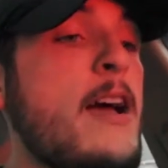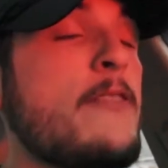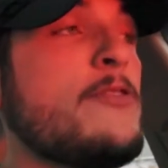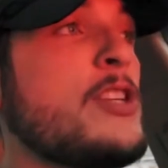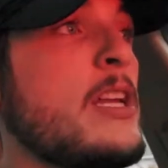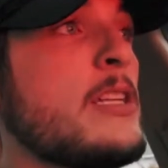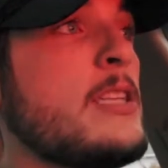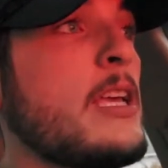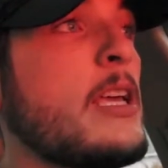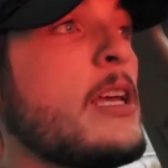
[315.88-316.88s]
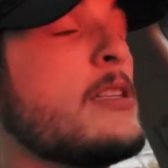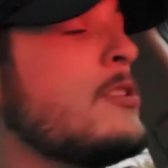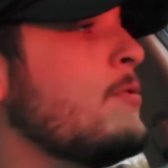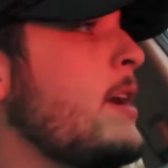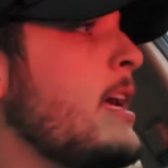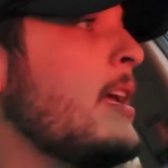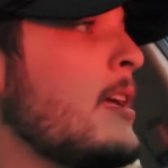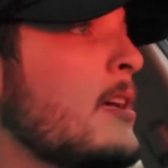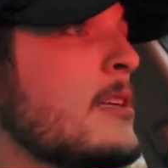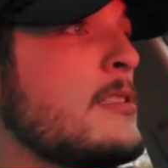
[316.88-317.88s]
have Shayna taking it to
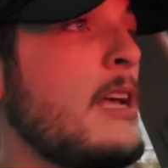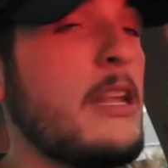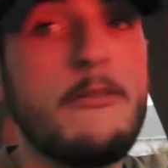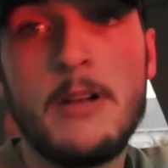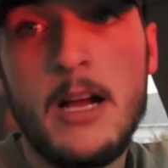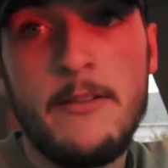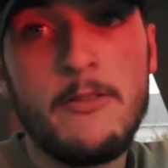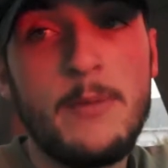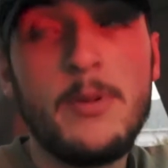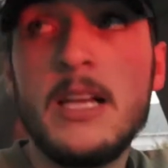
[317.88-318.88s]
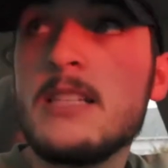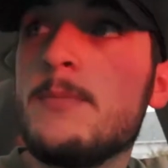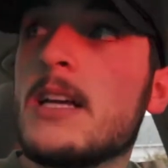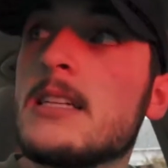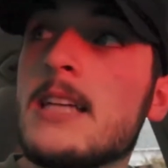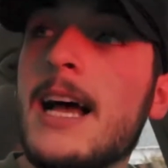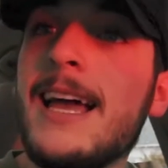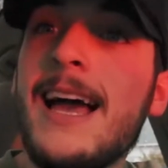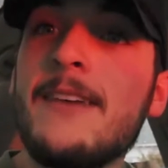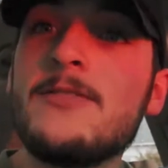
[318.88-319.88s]
a data recovery place because I
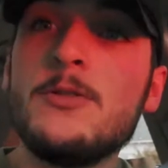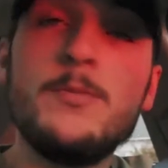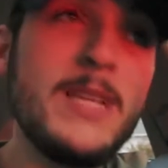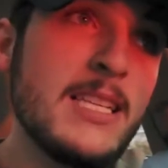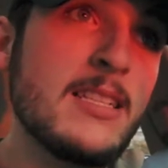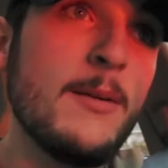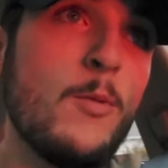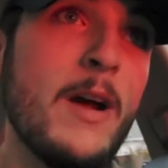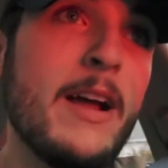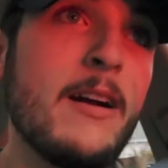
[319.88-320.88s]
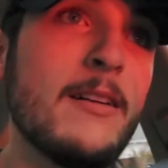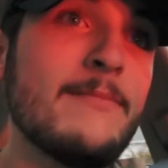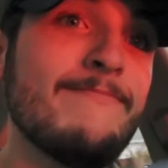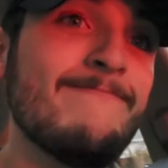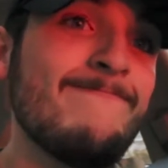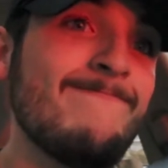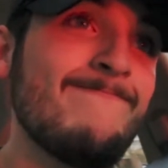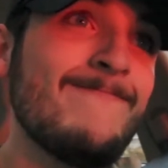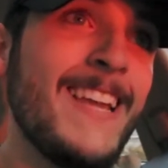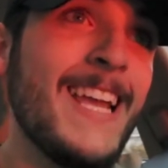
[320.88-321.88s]
have to be somewhere
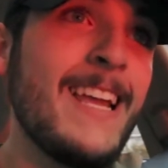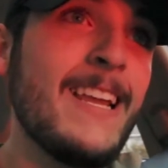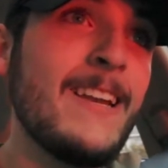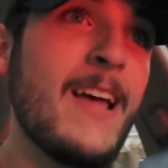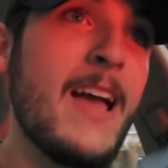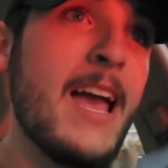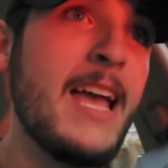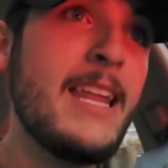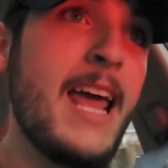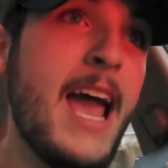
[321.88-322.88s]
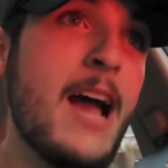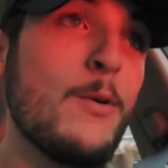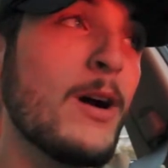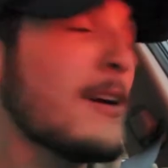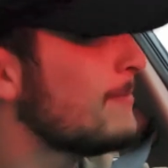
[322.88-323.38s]
in an hour.